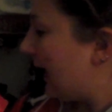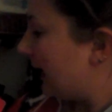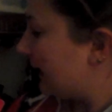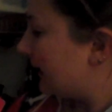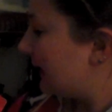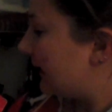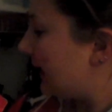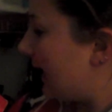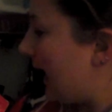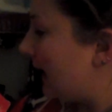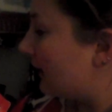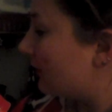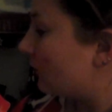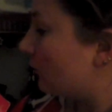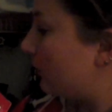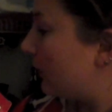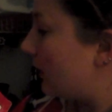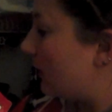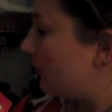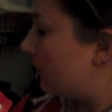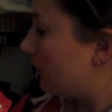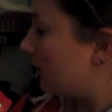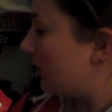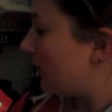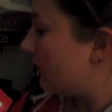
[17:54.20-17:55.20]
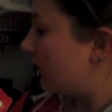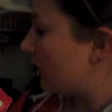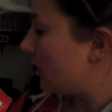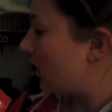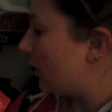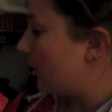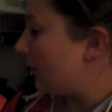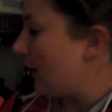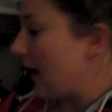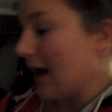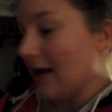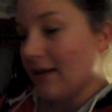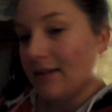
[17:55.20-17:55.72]
Yankee Candle people in the
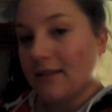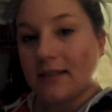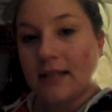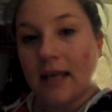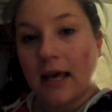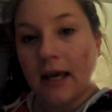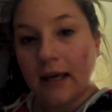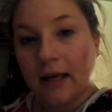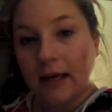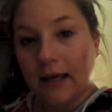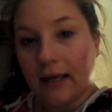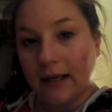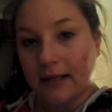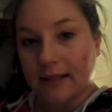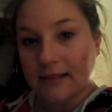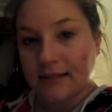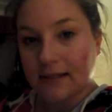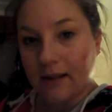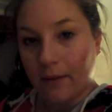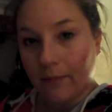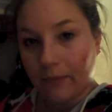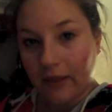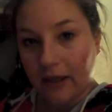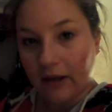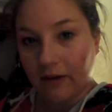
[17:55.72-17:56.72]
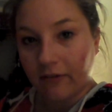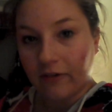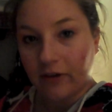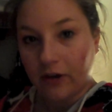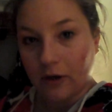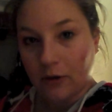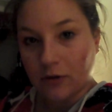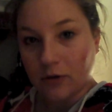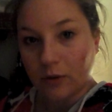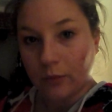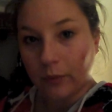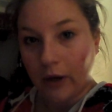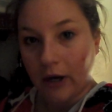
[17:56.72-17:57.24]
US, it's something
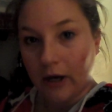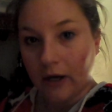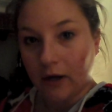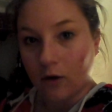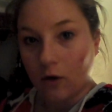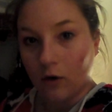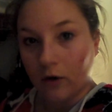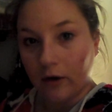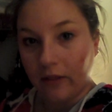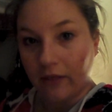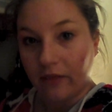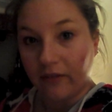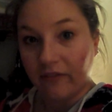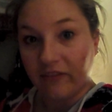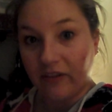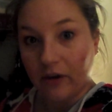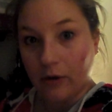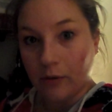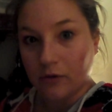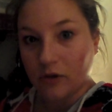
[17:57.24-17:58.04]
for you to work on in the